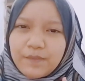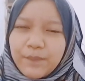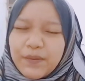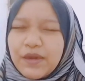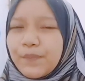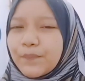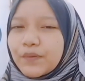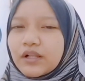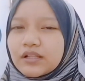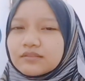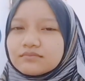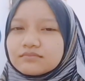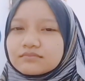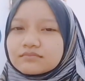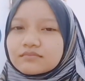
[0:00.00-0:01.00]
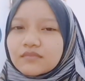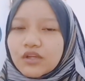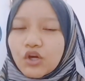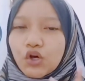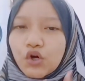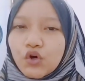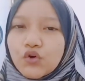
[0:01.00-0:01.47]
People
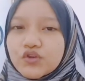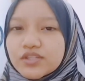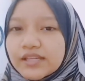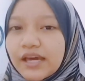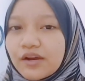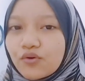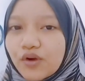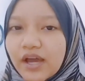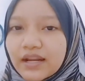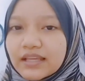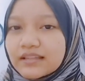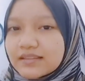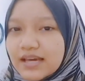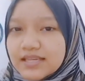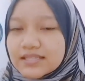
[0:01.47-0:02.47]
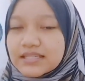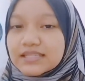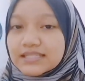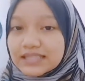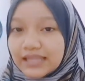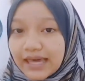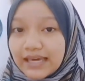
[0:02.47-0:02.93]
whose handwriting doesn't
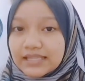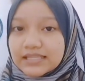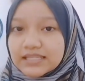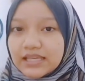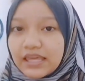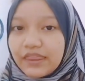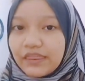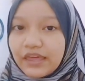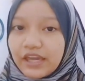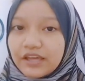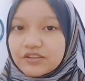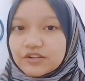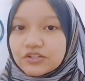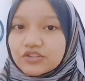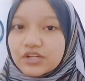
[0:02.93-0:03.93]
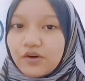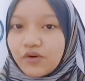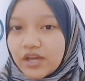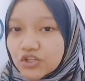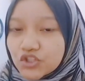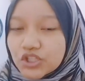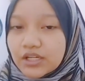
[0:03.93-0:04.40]
slant in either
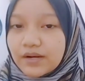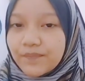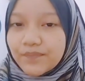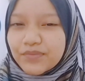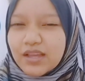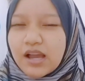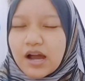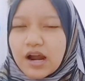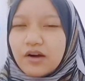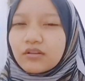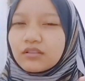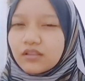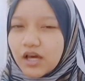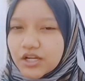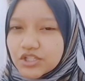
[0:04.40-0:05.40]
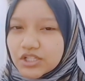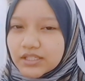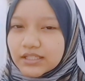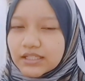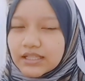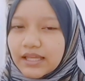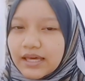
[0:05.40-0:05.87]
direction are
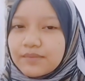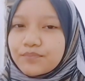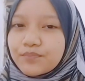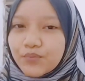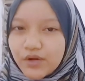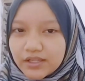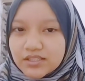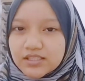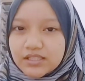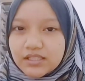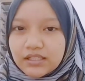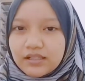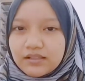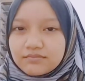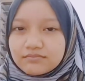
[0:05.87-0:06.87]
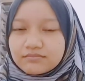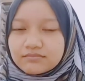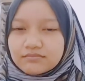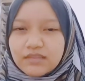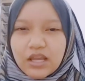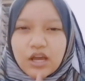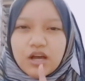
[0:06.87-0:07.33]
logical and practical,
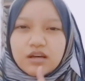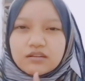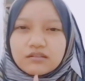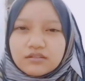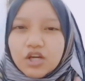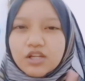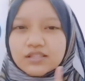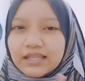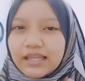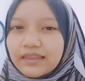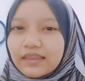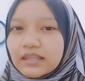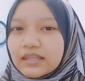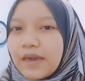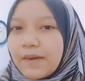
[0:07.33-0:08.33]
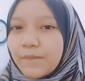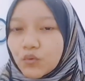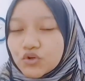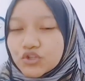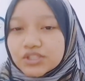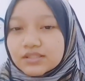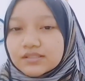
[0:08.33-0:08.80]
not letting the
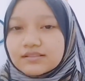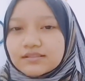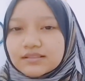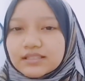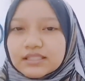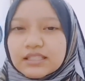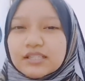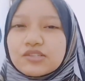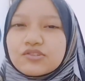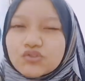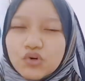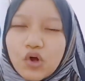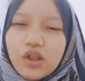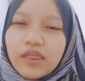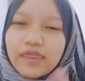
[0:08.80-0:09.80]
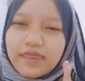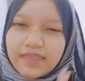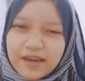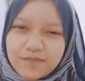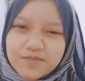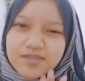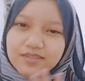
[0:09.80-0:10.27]
emotion control
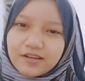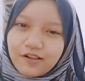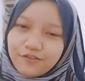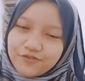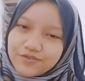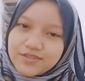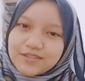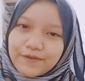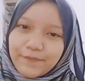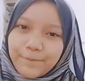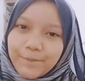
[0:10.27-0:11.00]
themselves.